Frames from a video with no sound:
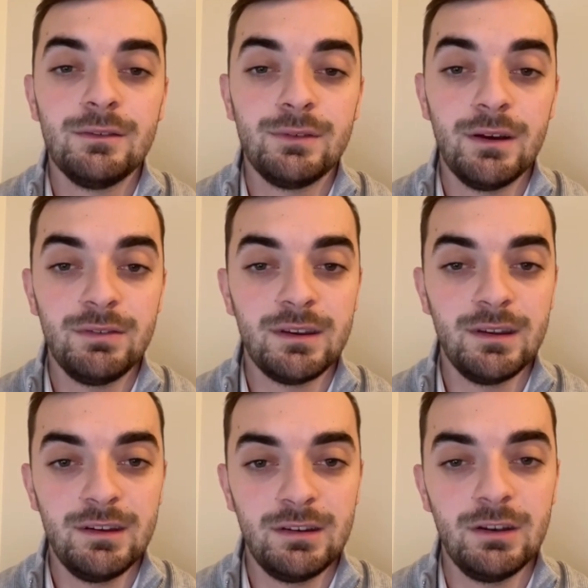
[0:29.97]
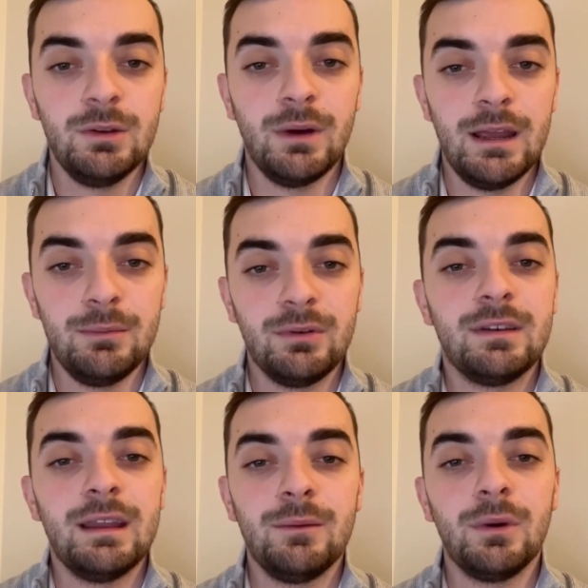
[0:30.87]
Further to this, you are able
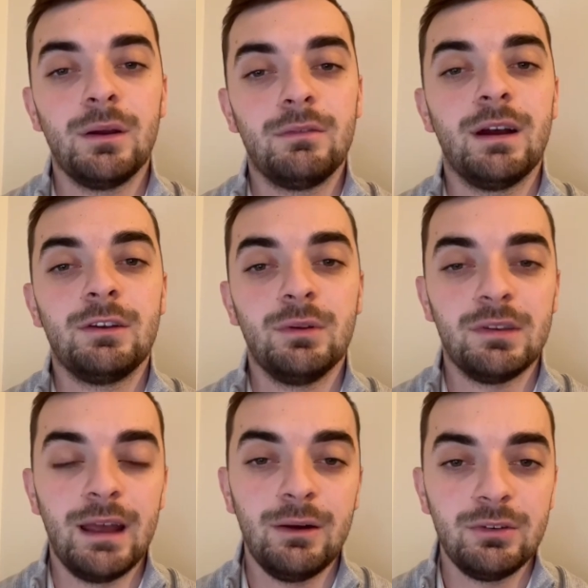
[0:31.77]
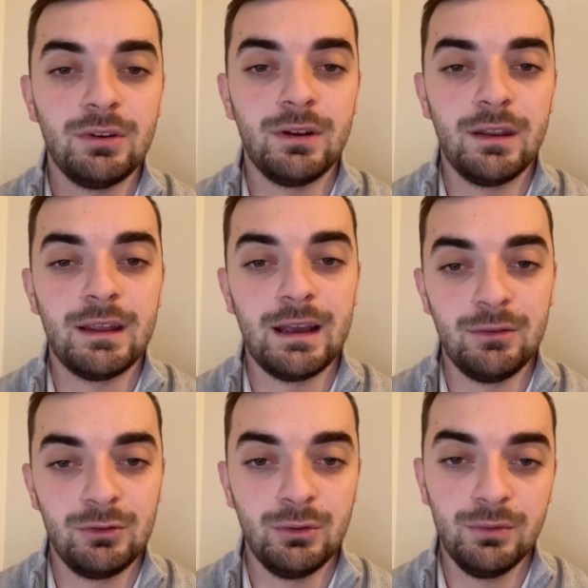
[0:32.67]
to network with graduates outside of the
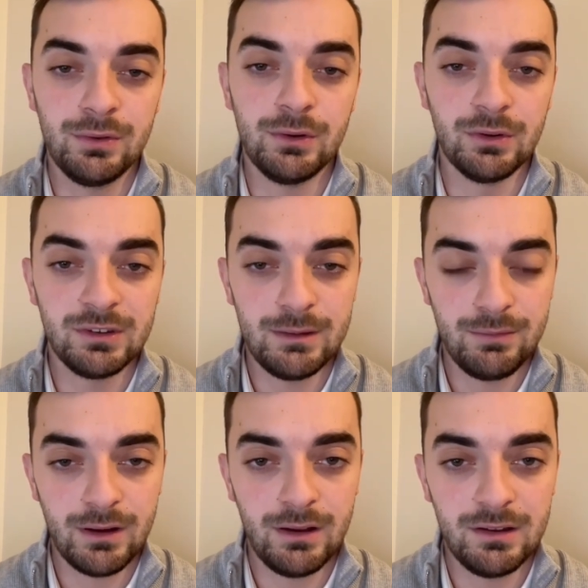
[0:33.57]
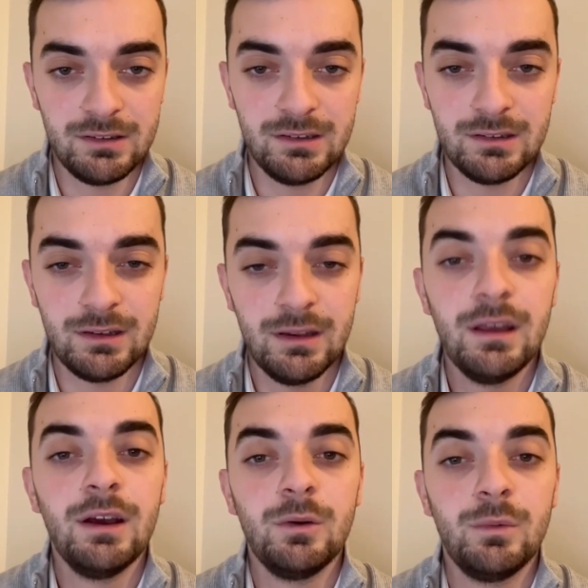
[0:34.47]
council through your SITFA classes,
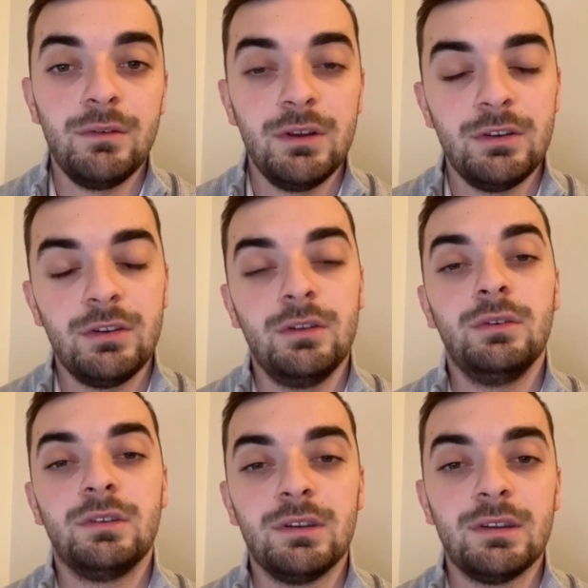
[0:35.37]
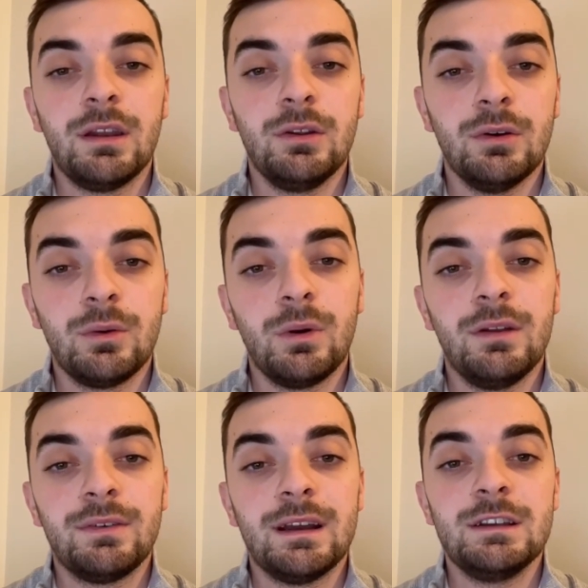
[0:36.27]
whether you choose to study your
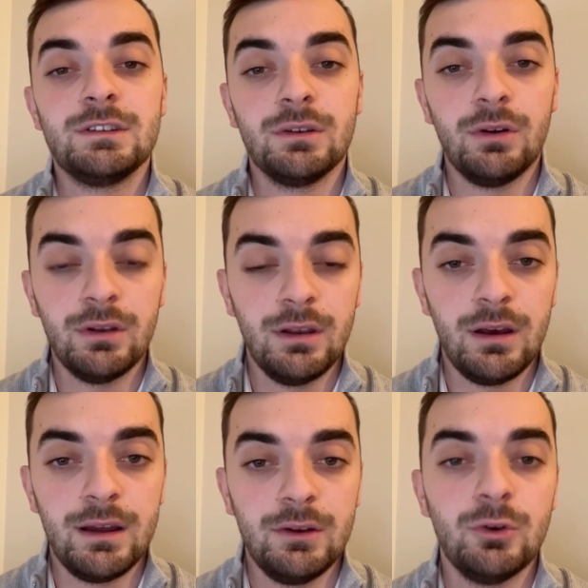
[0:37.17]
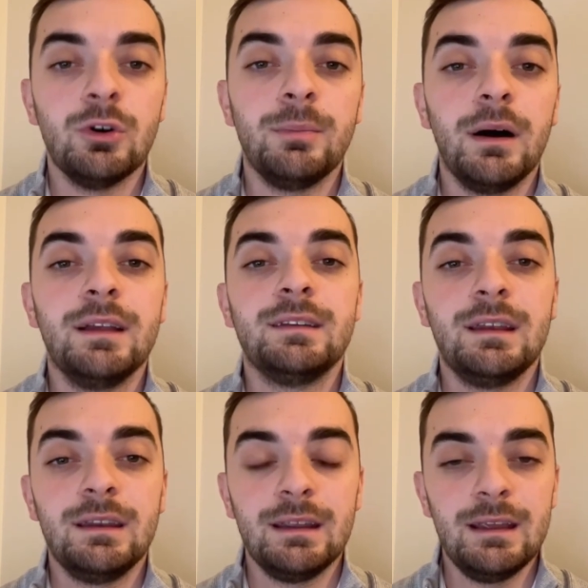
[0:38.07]
qualification online or by
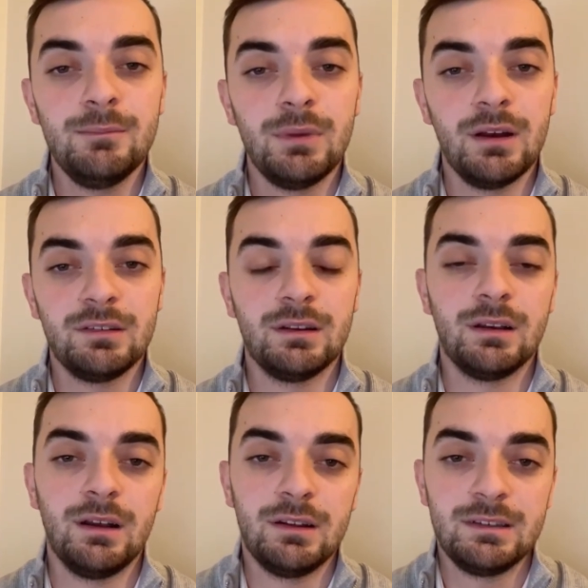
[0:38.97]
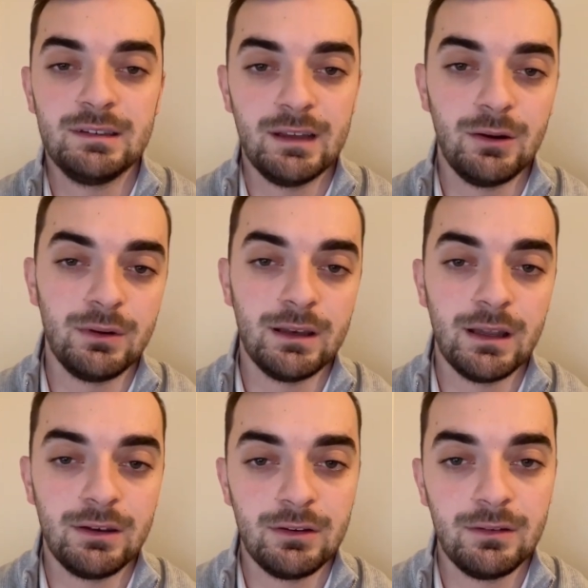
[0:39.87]
attending in-person classes held in
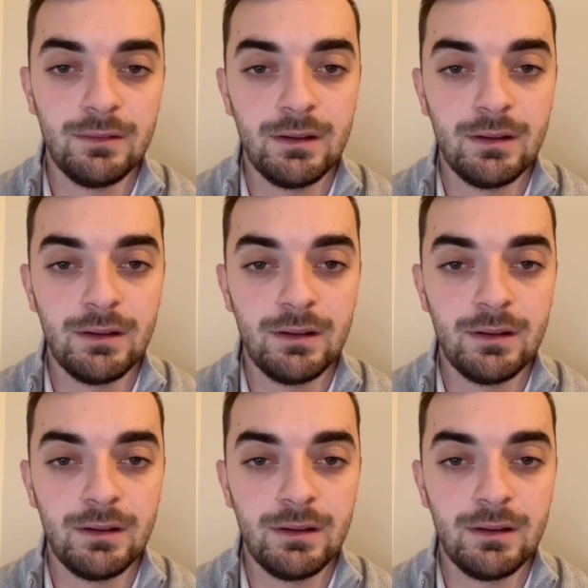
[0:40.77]
London.